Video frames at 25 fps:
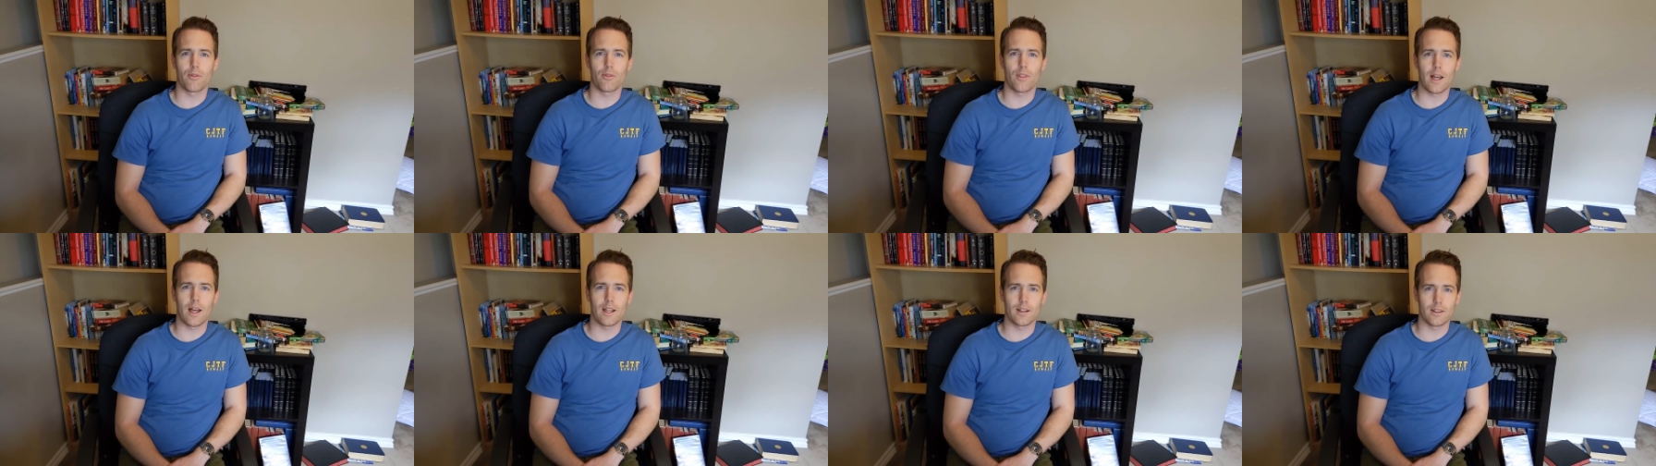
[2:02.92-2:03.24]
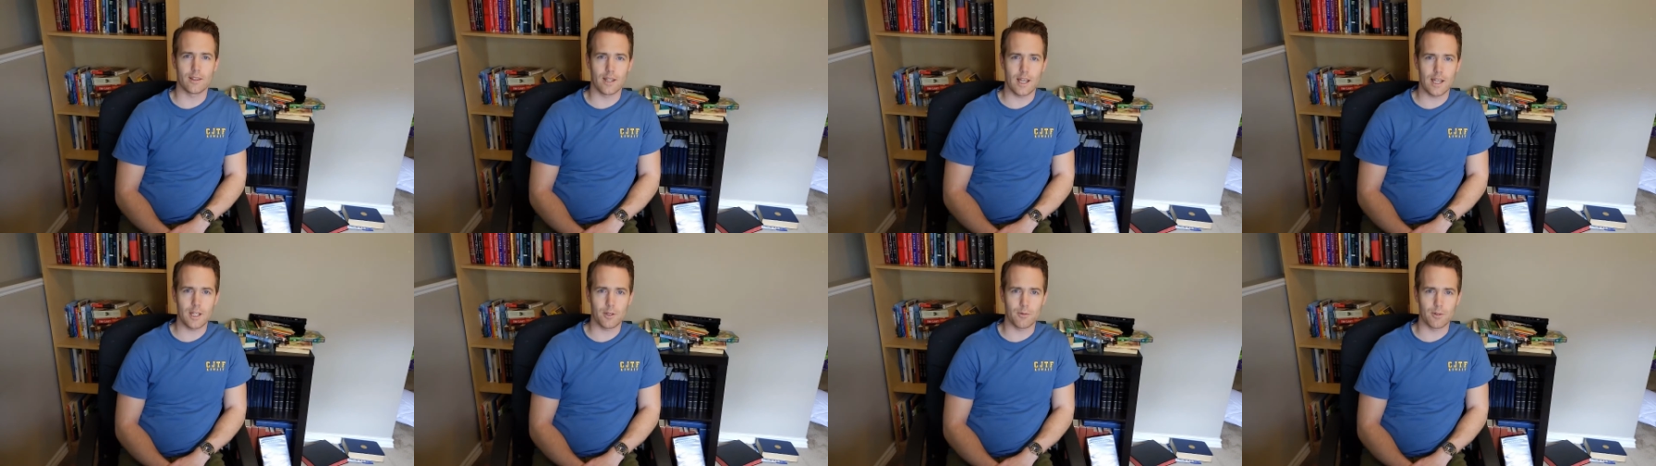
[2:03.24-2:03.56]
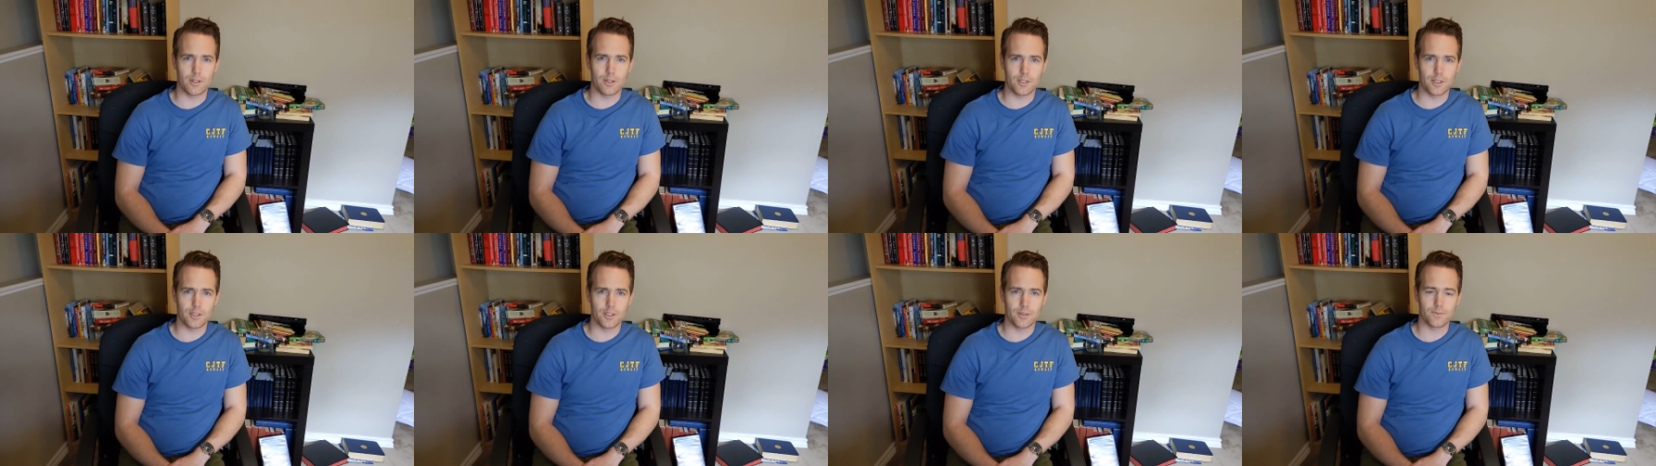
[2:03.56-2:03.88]
that
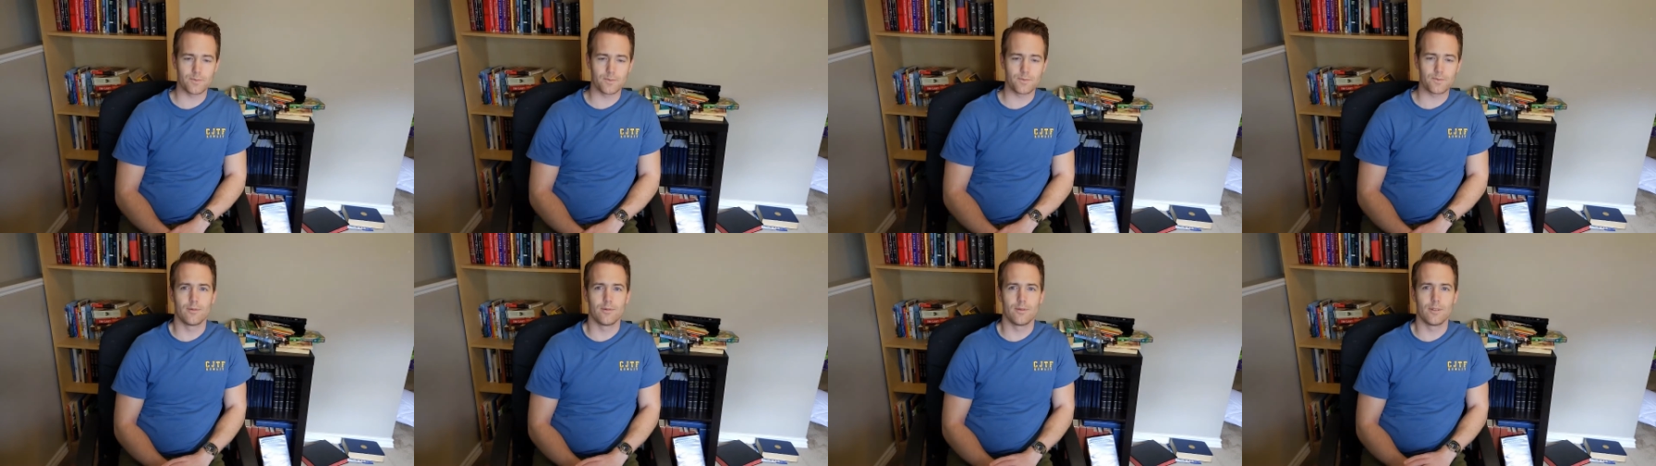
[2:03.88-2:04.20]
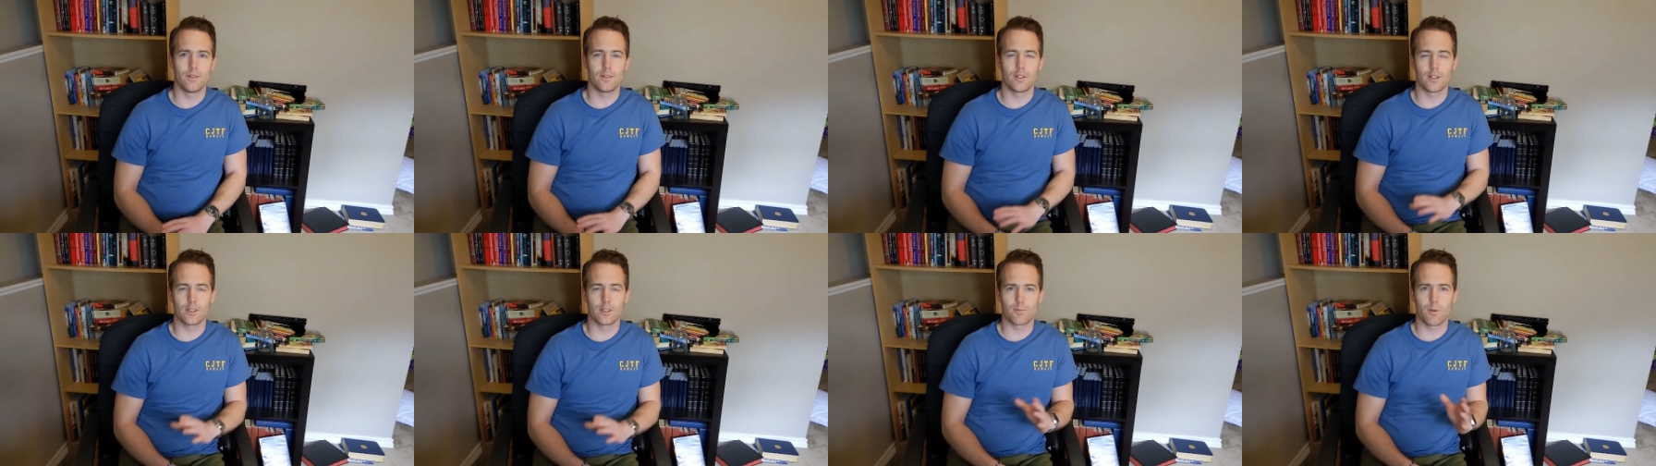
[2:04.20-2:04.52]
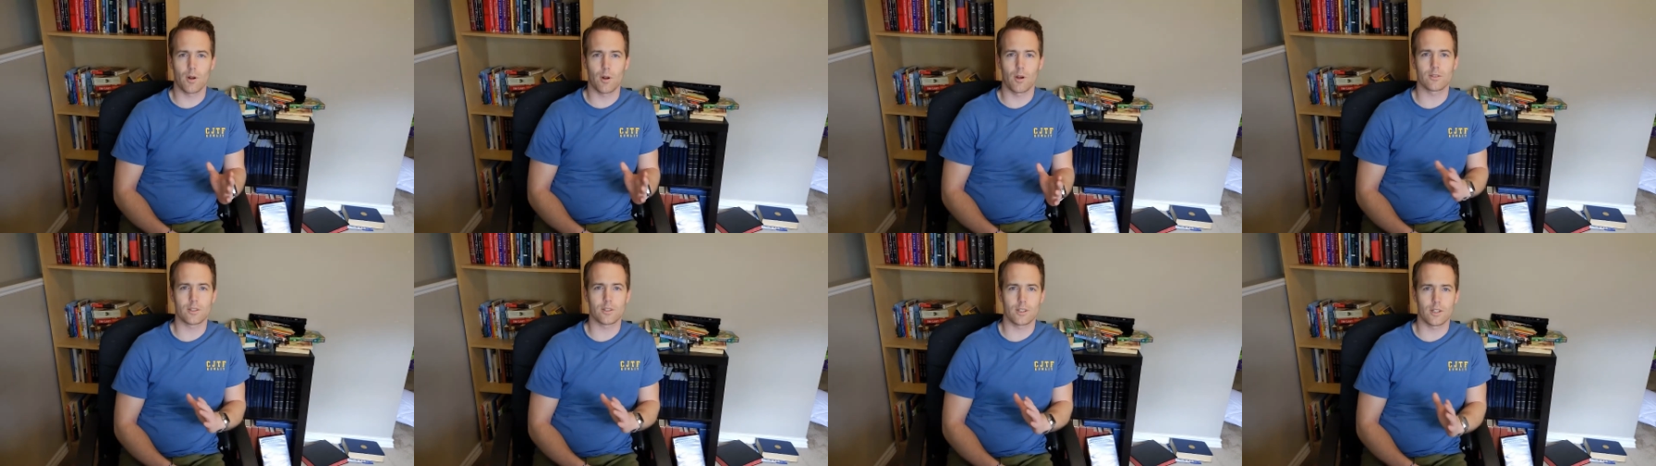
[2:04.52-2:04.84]
language, there's
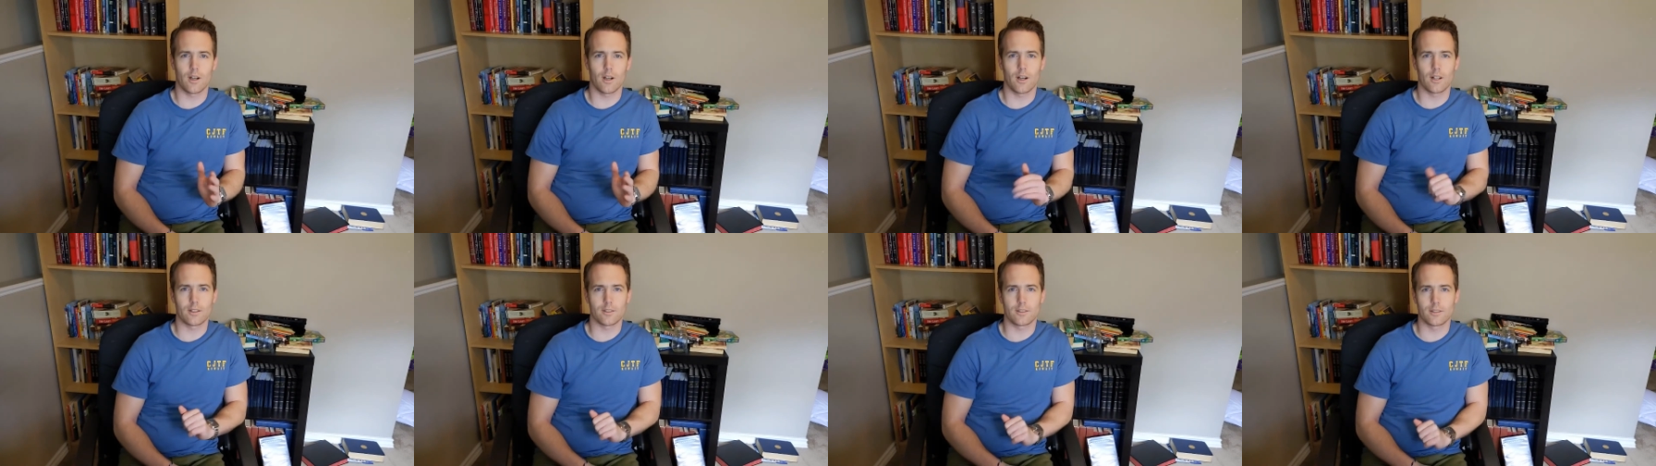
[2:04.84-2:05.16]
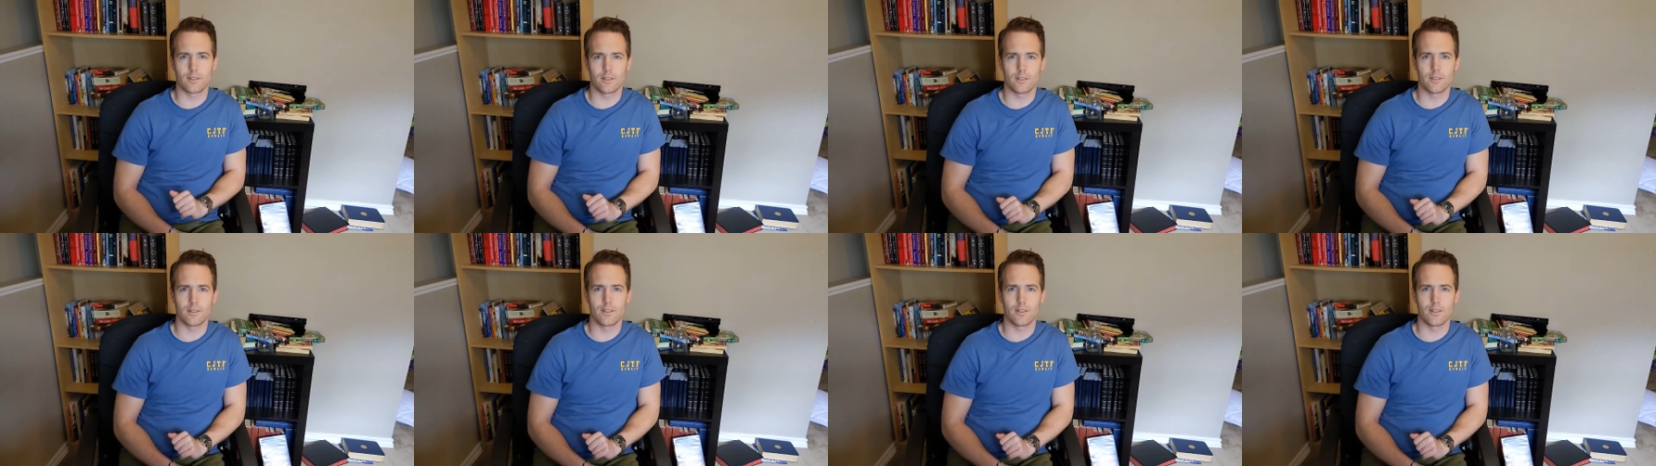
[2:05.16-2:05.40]
pros and cons